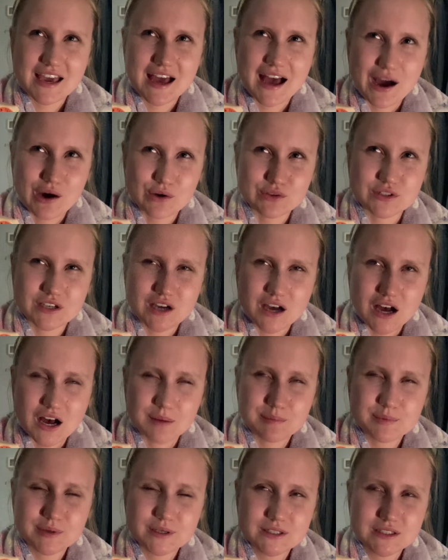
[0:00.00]
out the
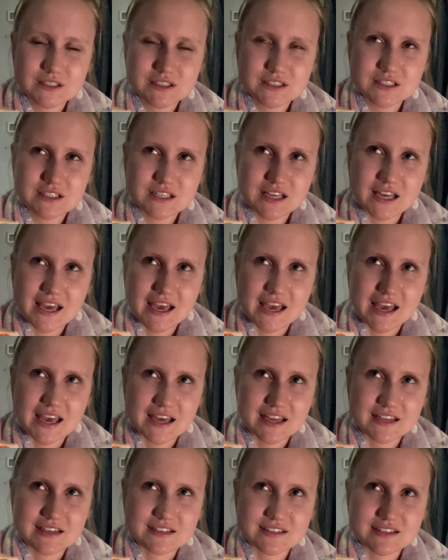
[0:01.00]
cup
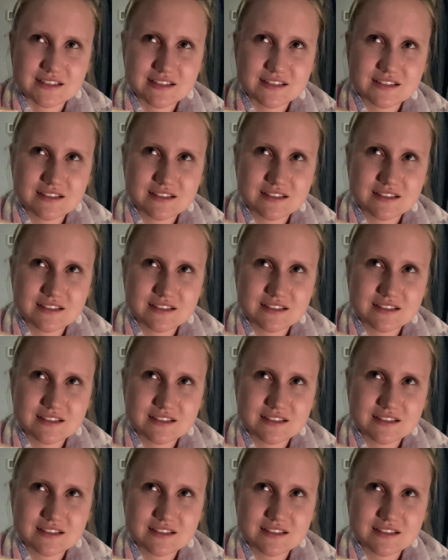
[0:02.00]
and